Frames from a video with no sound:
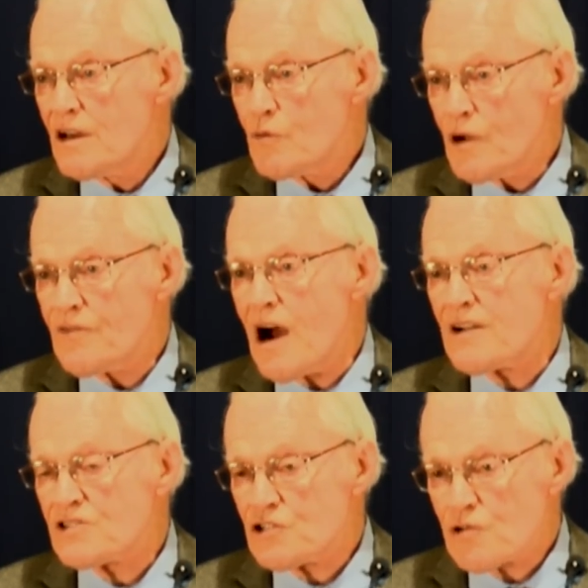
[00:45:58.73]
We've
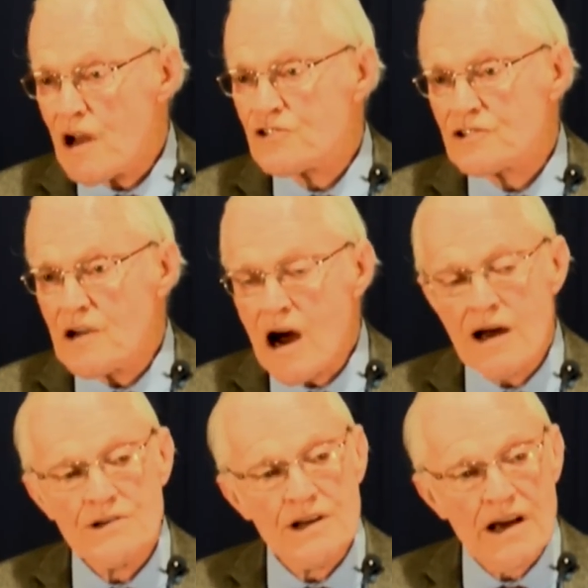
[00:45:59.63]
got to trust
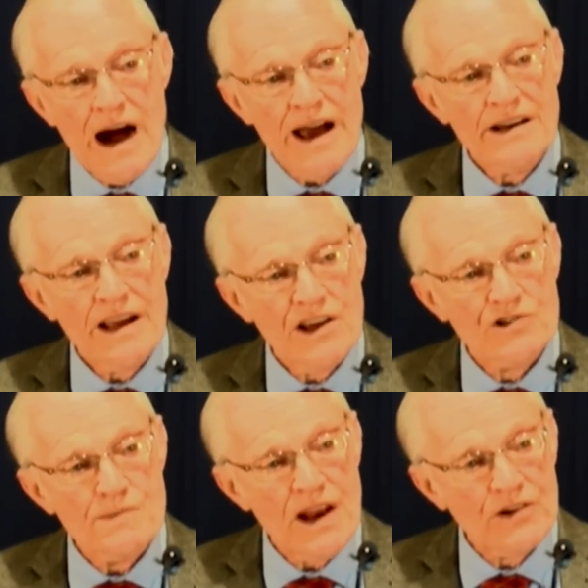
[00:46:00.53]
God to guide
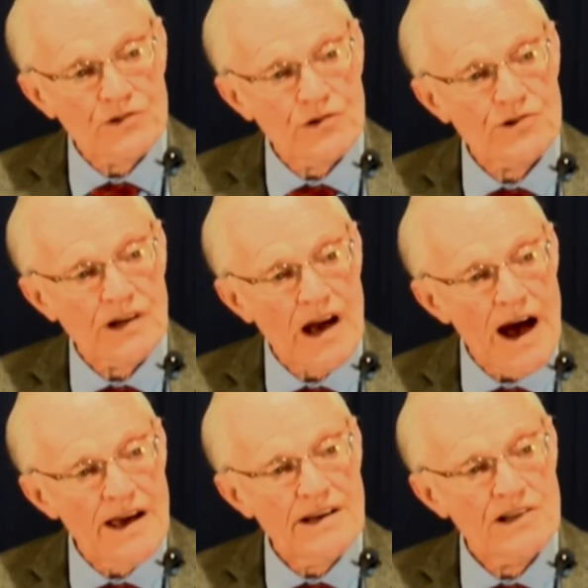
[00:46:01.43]
his ministers, to
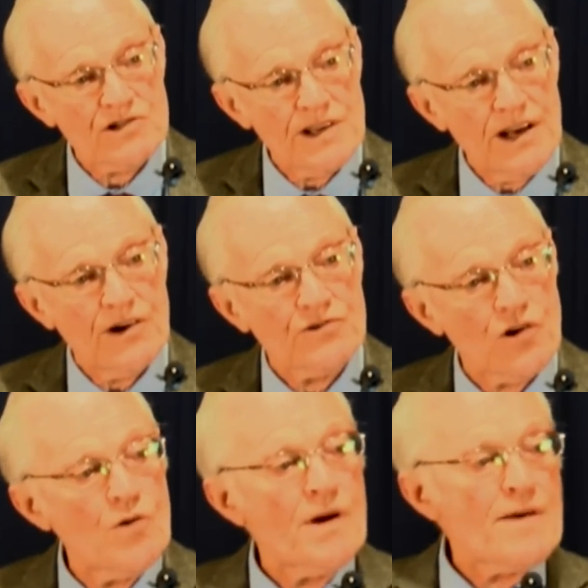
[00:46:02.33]
guide his leaders
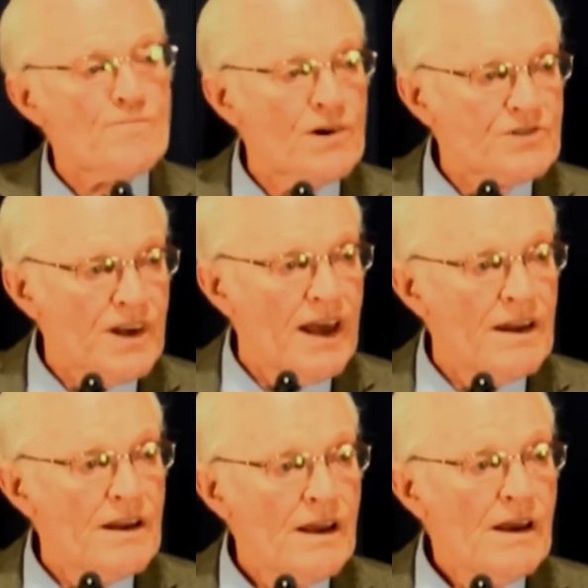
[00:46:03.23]
whom he puts
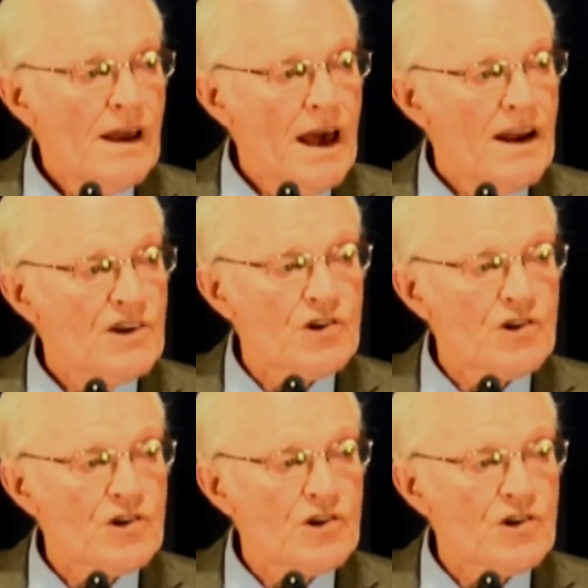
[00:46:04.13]
in, and he